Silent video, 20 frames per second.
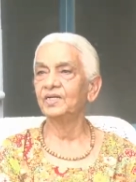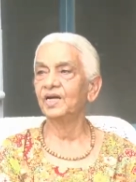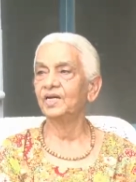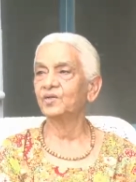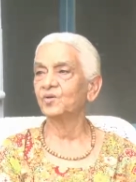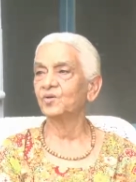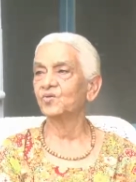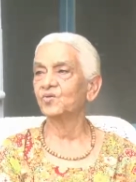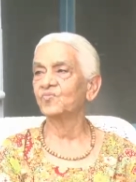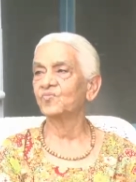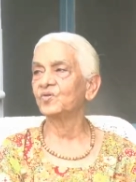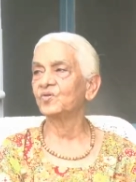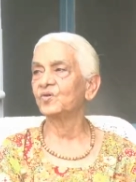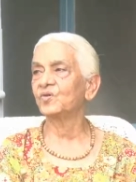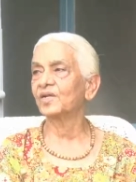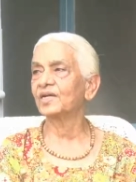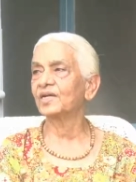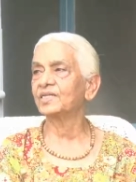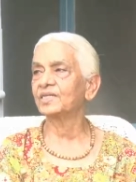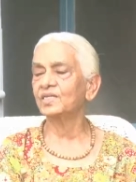I took a few
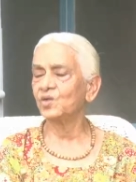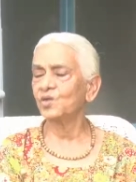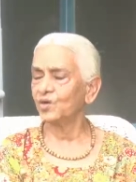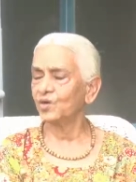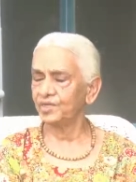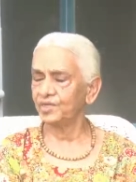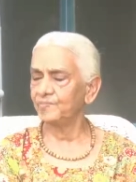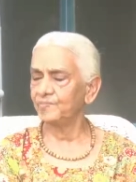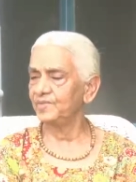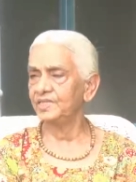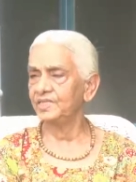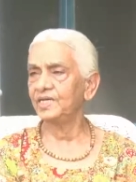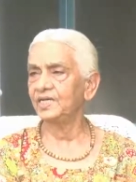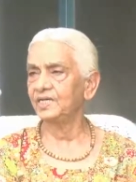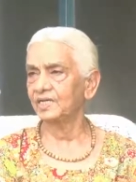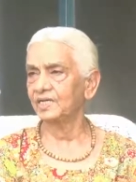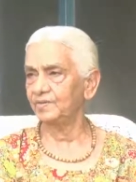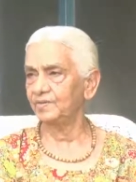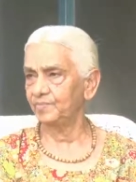classes, not immediately,